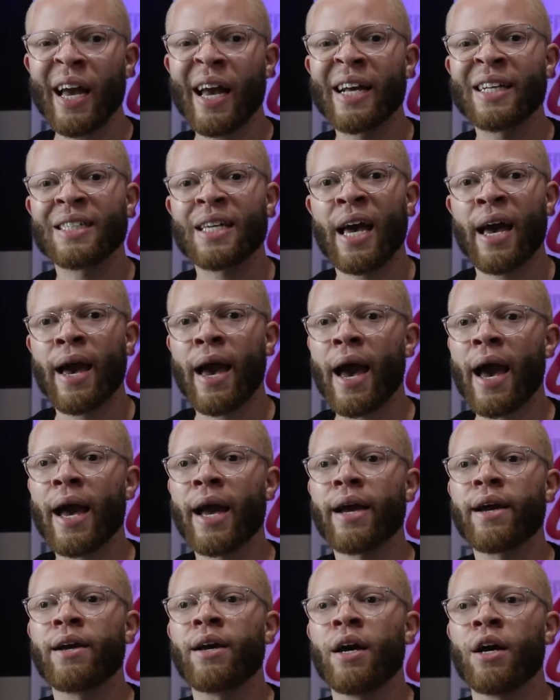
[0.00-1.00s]
and saying,
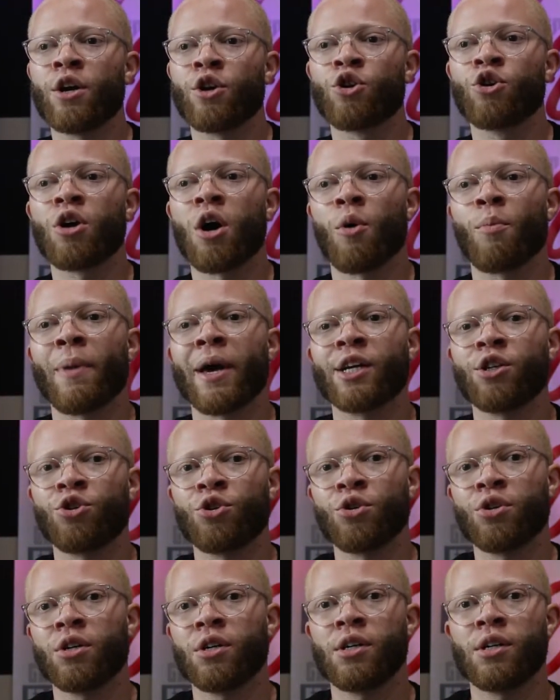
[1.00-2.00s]
hey, make
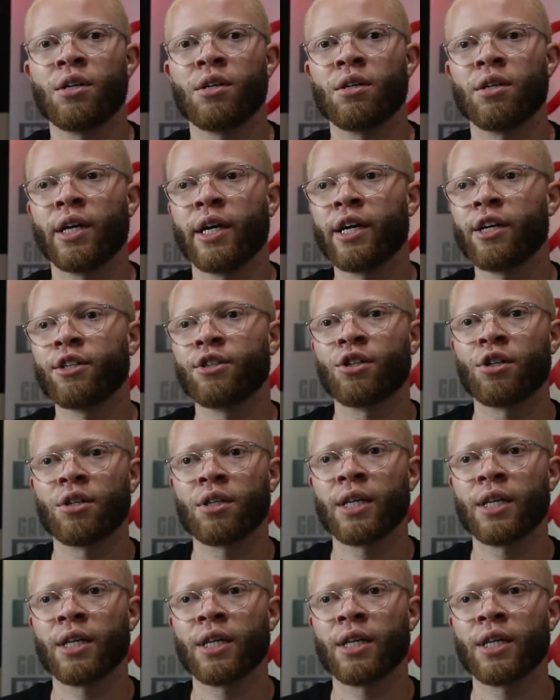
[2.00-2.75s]
sure here's your